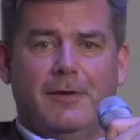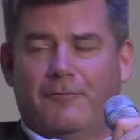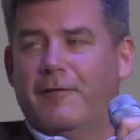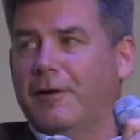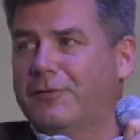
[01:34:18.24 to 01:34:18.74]

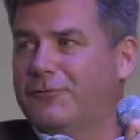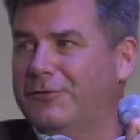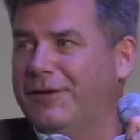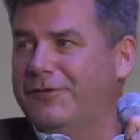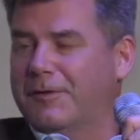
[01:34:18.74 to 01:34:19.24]
very
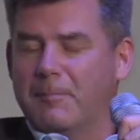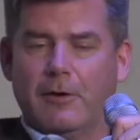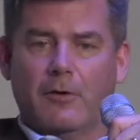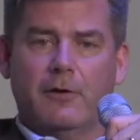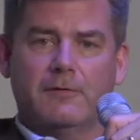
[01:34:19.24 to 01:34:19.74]
strategic
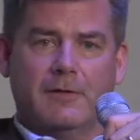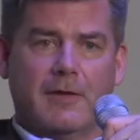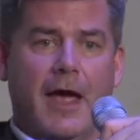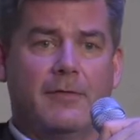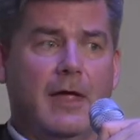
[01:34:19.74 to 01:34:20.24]
minerals and,
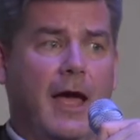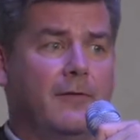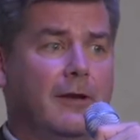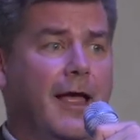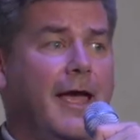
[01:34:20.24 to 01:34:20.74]
and,
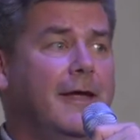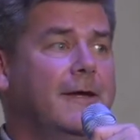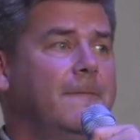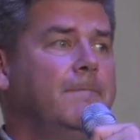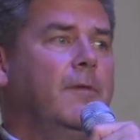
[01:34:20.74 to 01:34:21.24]
and the like
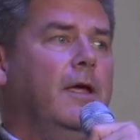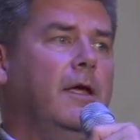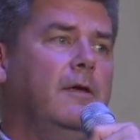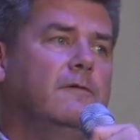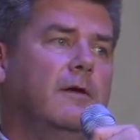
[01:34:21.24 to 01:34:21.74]

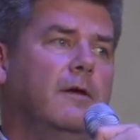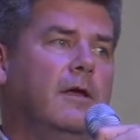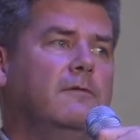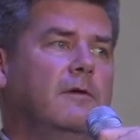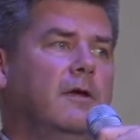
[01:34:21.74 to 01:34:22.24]
is a,
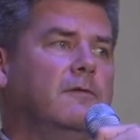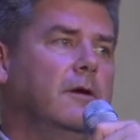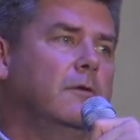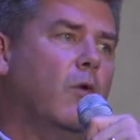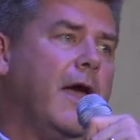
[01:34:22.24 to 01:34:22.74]
is, is a
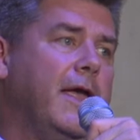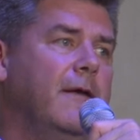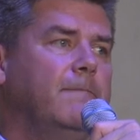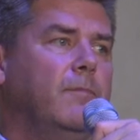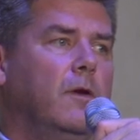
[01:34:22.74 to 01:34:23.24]
good way
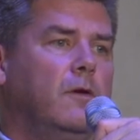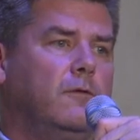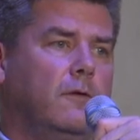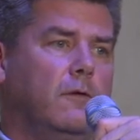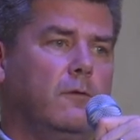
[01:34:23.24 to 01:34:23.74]

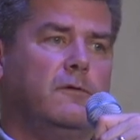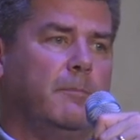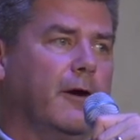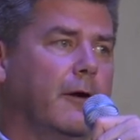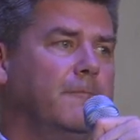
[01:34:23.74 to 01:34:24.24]
to
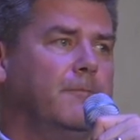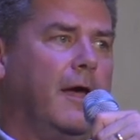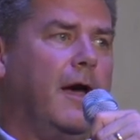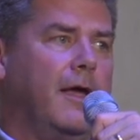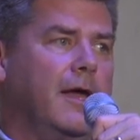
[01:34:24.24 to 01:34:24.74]
spur
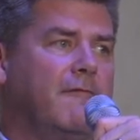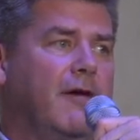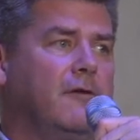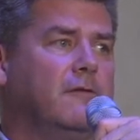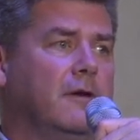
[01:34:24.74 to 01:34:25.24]
uh,
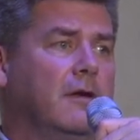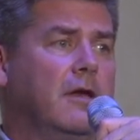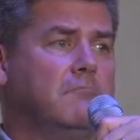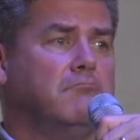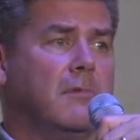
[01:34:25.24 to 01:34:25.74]
innovation
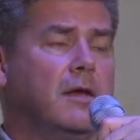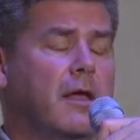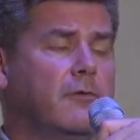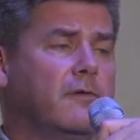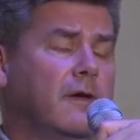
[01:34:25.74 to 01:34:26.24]
in, in
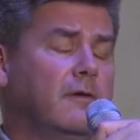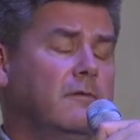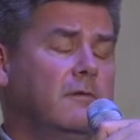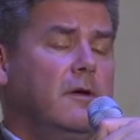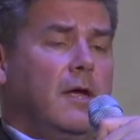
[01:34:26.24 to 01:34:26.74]
other
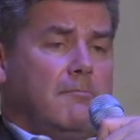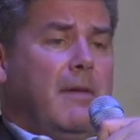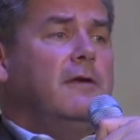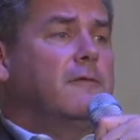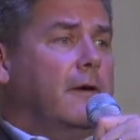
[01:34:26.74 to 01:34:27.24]
things. It
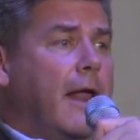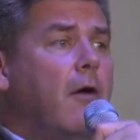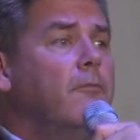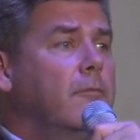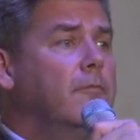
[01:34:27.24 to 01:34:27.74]
may turn
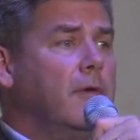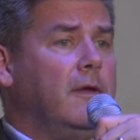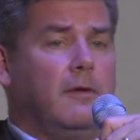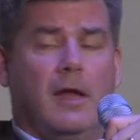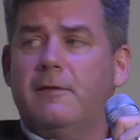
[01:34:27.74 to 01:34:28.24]
out
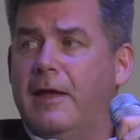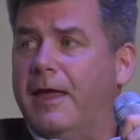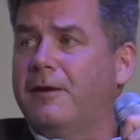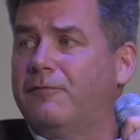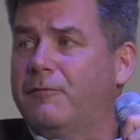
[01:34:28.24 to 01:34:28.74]
in, in the
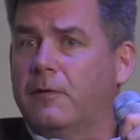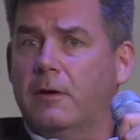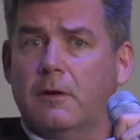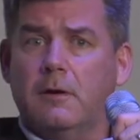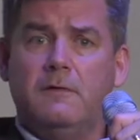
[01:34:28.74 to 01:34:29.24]
end for the
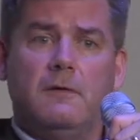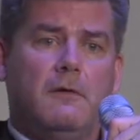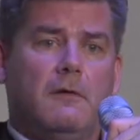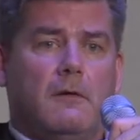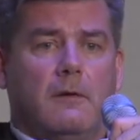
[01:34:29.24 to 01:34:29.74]
good.
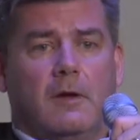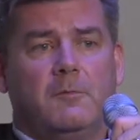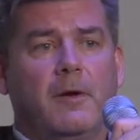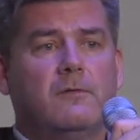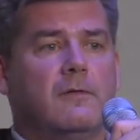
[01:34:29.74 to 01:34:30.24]
I
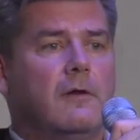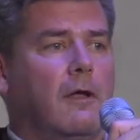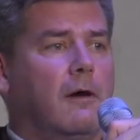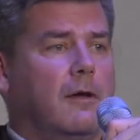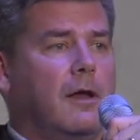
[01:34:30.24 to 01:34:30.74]
suppose in the
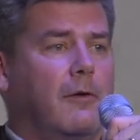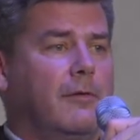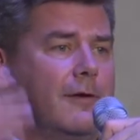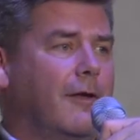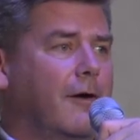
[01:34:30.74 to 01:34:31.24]
long, you know,
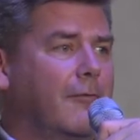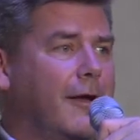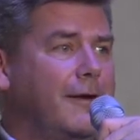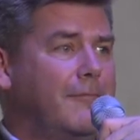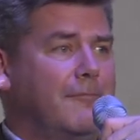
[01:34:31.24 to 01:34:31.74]
in the long
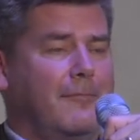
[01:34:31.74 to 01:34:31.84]
run,